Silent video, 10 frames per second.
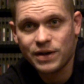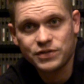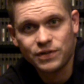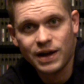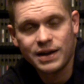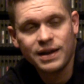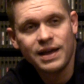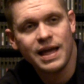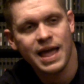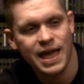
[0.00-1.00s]
Restaurant.
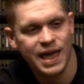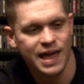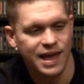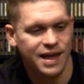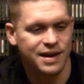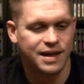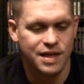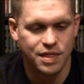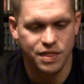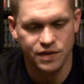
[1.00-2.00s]
And
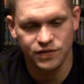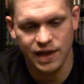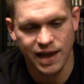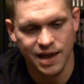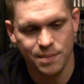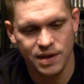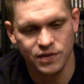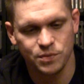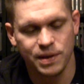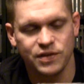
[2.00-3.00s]
this game
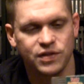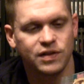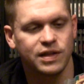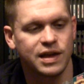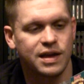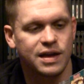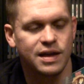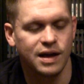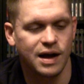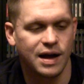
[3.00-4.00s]
is
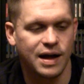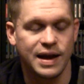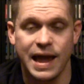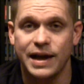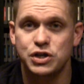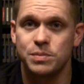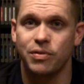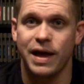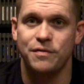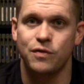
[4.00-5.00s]
basically an action
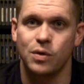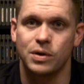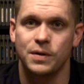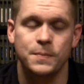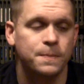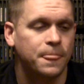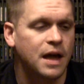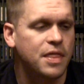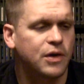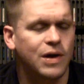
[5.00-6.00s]
platformer.
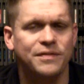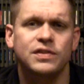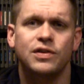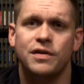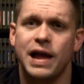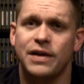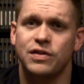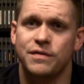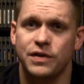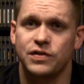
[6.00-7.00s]
The graphics are
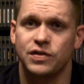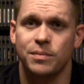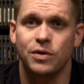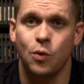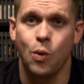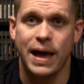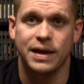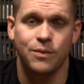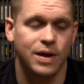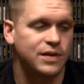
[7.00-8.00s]
actually very similar to
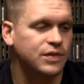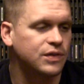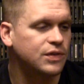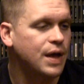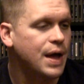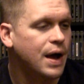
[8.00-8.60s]
Wacky Races.